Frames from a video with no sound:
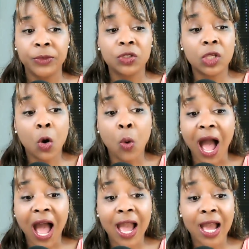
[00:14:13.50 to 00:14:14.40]
So,
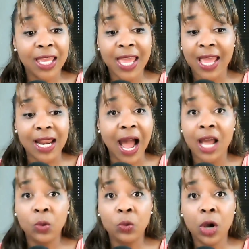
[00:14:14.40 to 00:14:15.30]
I again,
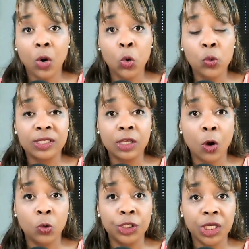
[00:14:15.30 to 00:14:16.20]
I don't know who is
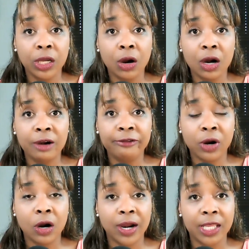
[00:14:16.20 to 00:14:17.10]
coaching her
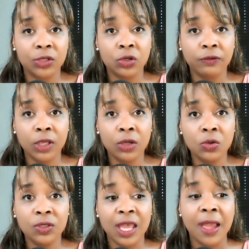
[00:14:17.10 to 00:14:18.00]
for her
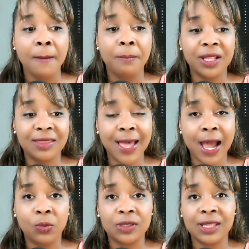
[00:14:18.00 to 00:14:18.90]
interviews, but
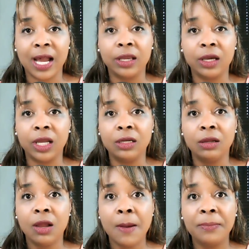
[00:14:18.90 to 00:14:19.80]
that was not good
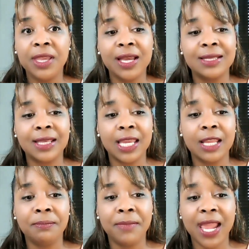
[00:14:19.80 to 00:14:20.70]
because
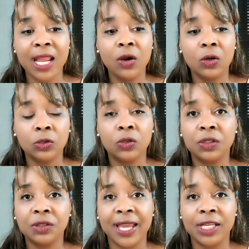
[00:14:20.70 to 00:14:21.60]
it made her
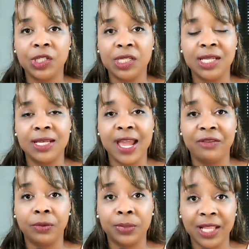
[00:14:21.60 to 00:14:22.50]
look like she didn't
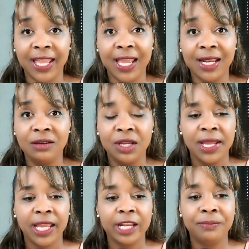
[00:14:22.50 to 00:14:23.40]
have a plan.
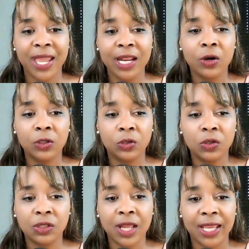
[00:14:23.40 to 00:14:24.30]
It made her
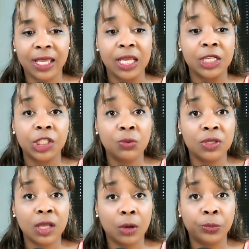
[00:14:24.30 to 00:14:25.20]
look like she
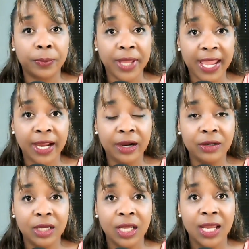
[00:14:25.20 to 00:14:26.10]
was unprepared.